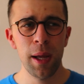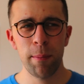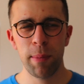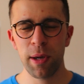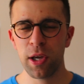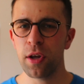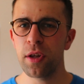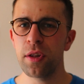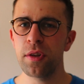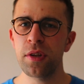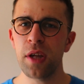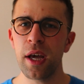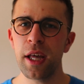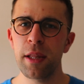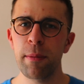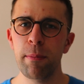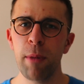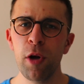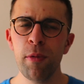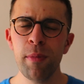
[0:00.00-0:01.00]
because
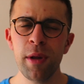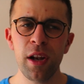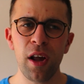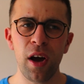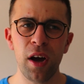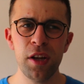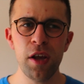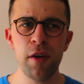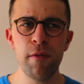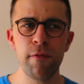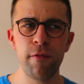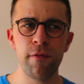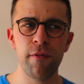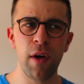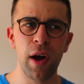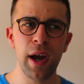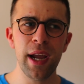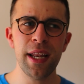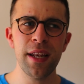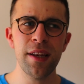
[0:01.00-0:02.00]
at the moment I don't
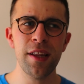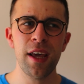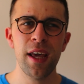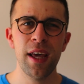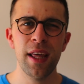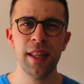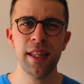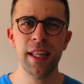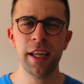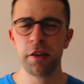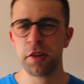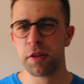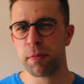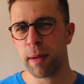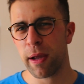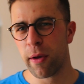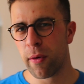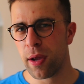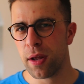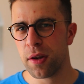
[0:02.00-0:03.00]
find the
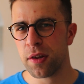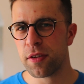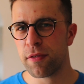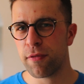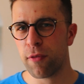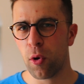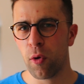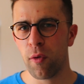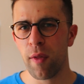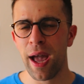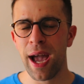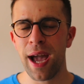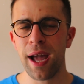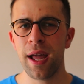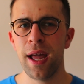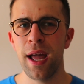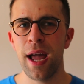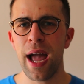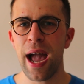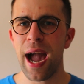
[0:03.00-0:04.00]
experience for
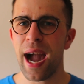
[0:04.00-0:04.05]
that